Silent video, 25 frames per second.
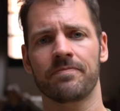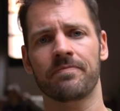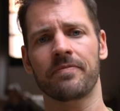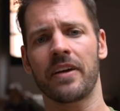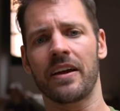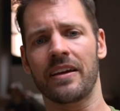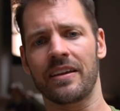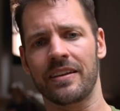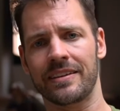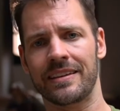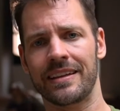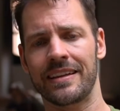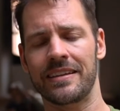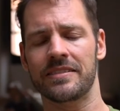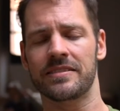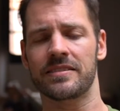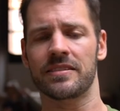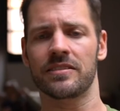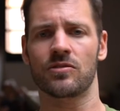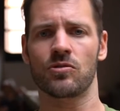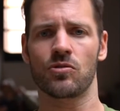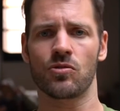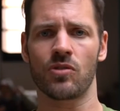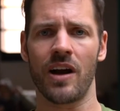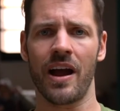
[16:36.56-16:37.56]
At least the
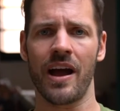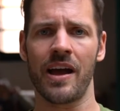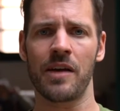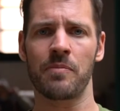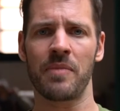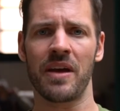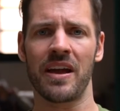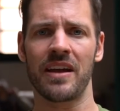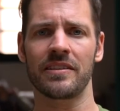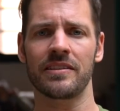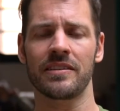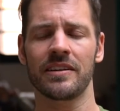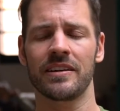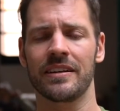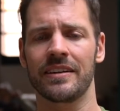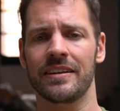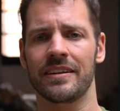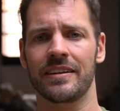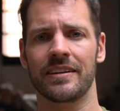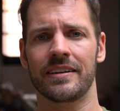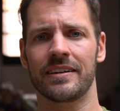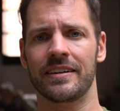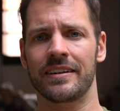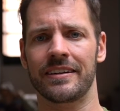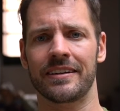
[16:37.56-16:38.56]
tour I made,
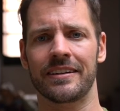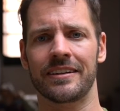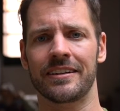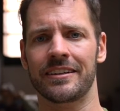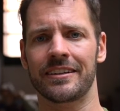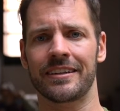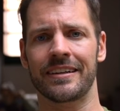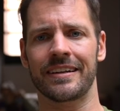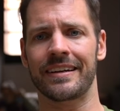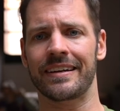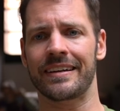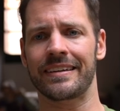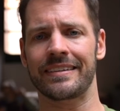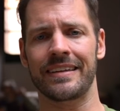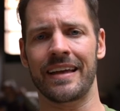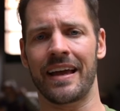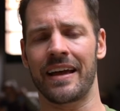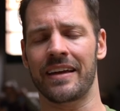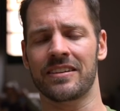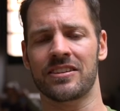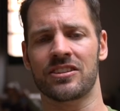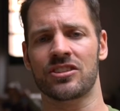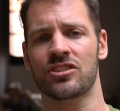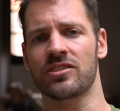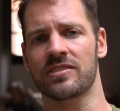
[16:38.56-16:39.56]
yeah,
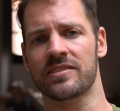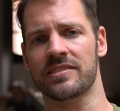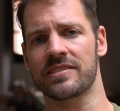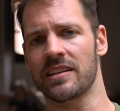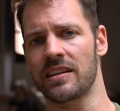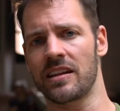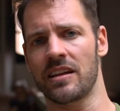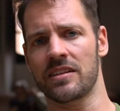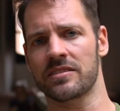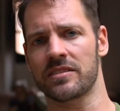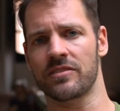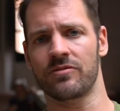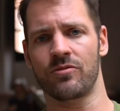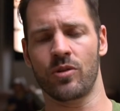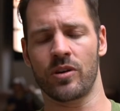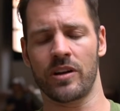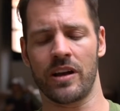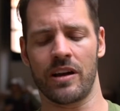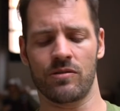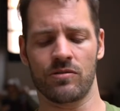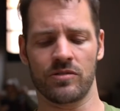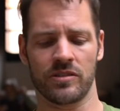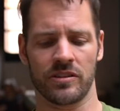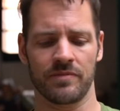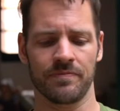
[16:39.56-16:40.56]
it's just a loss of 1
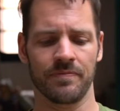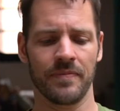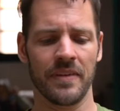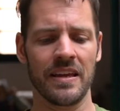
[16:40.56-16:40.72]
hour.